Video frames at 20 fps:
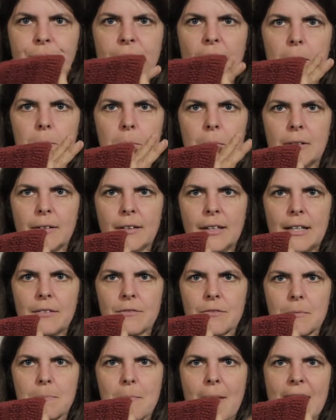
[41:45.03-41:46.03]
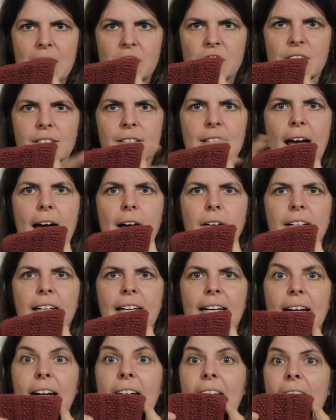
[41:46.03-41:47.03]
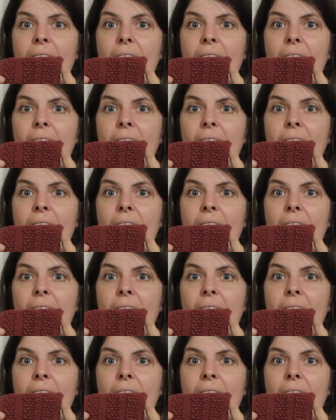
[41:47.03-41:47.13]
I'll put the information down here.